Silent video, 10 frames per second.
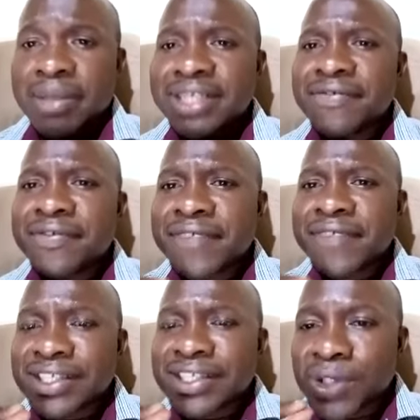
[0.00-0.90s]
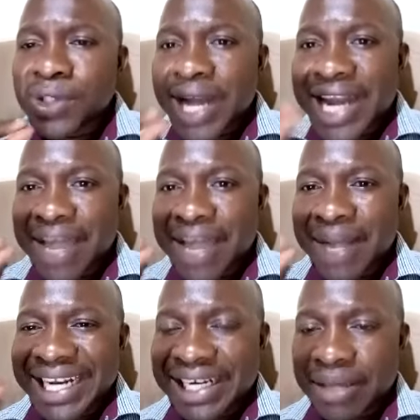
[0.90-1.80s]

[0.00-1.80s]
But if it even cost you a dime, a little